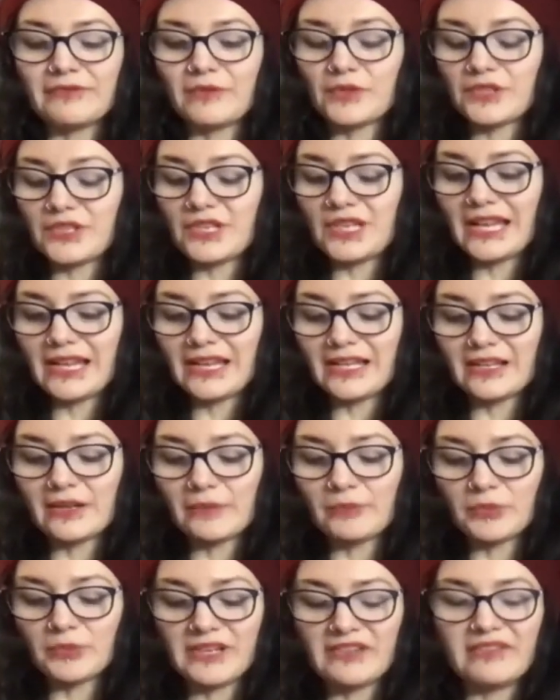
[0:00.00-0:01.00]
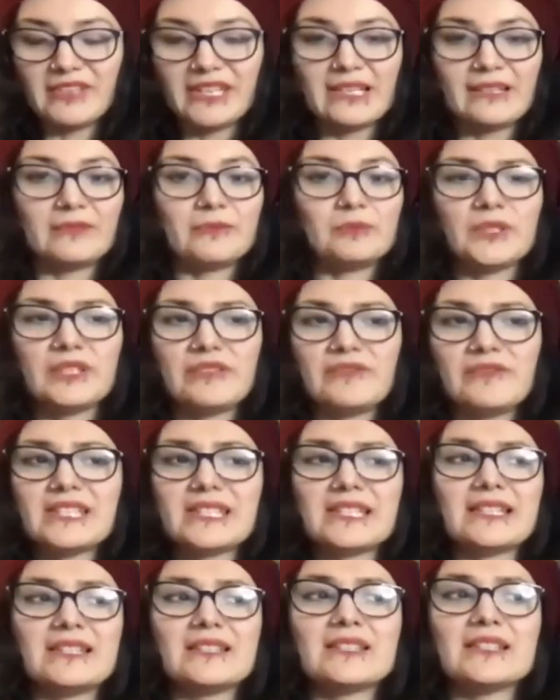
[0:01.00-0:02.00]
She had a
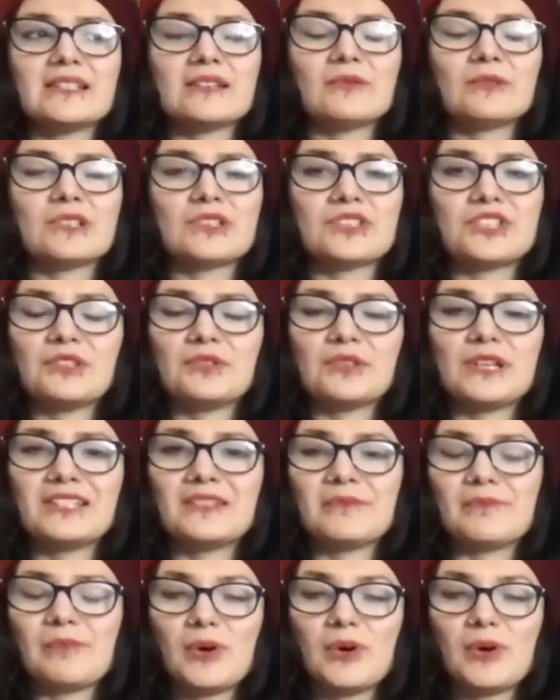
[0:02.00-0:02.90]
previous incident where she tried to